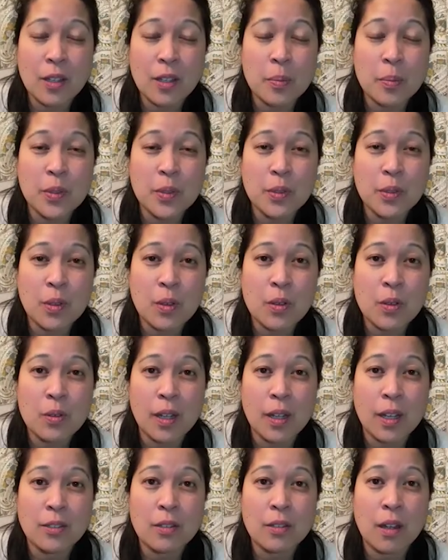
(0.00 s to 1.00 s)
episode,
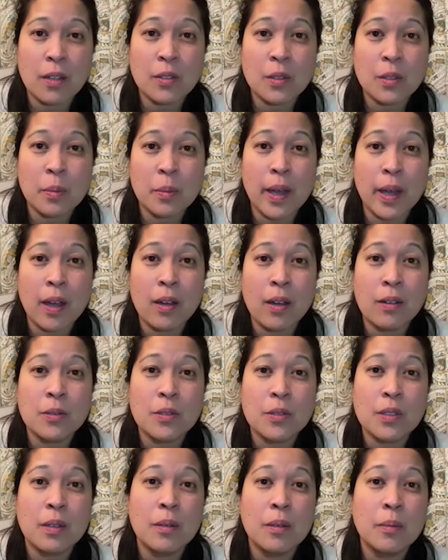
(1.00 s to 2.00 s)
I talked about
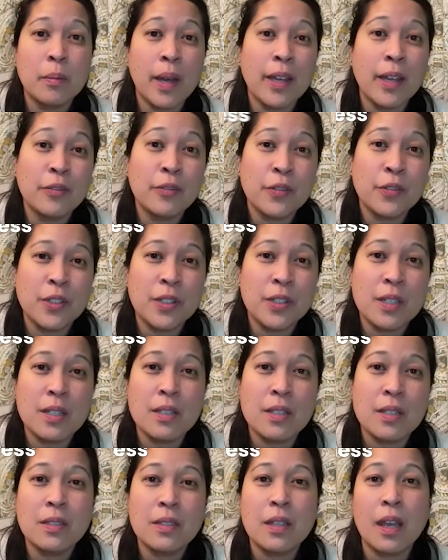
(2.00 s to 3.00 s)

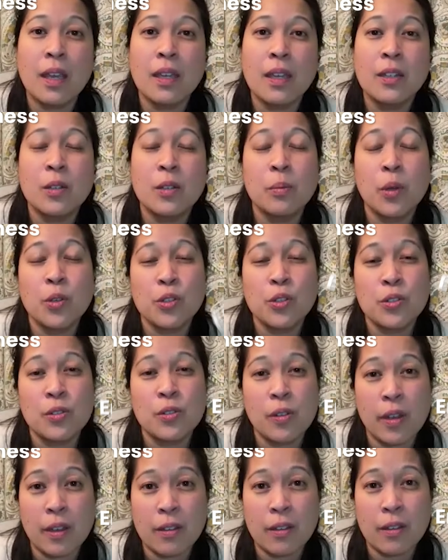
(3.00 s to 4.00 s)
mindfulness and
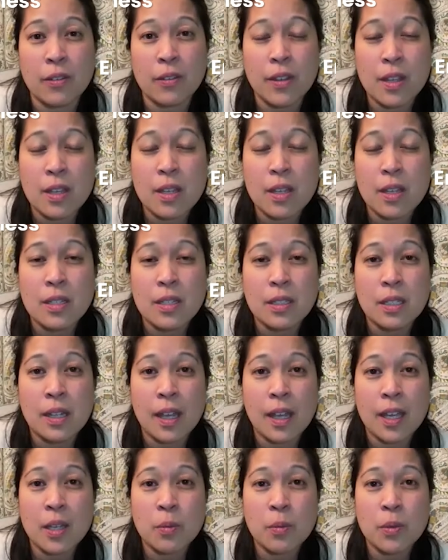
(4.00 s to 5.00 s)
emotional health.
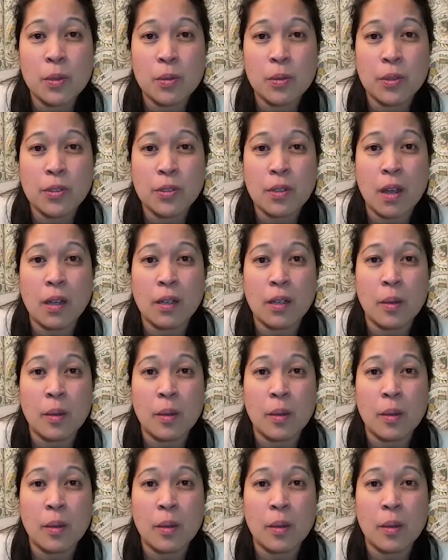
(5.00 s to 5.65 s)
Today, we will talk